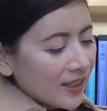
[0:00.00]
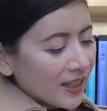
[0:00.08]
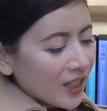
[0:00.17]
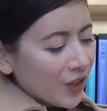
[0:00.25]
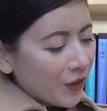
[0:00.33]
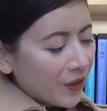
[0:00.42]

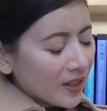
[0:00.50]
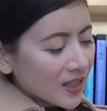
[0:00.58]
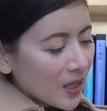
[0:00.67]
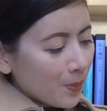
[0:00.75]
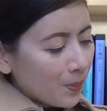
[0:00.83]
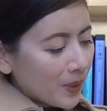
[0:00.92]
he heard
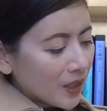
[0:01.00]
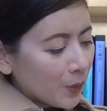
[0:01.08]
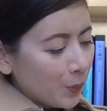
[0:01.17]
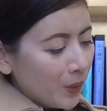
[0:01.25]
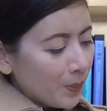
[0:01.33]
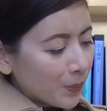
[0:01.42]
somebody
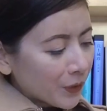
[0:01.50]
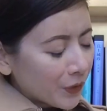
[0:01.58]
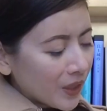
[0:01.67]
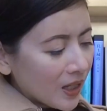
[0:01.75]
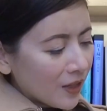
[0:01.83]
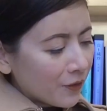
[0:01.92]

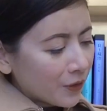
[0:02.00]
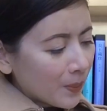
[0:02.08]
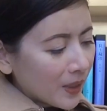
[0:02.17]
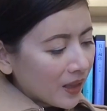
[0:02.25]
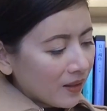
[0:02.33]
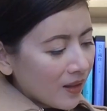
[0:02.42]
whimpering from
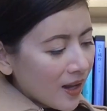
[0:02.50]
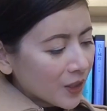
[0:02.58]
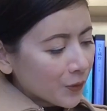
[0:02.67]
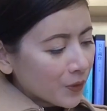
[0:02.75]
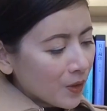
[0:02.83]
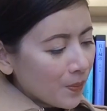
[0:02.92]
a
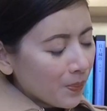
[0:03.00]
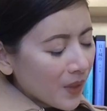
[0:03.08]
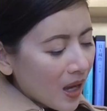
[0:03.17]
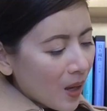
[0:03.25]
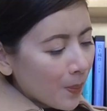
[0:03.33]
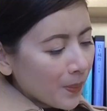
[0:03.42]
classroom
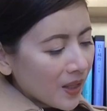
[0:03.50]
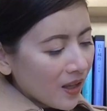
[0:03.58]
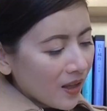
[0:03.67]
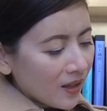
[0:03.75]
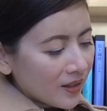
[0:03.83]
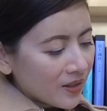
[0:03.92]
up
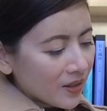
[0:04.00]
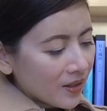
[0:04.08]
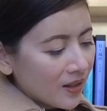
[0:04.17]
ahead.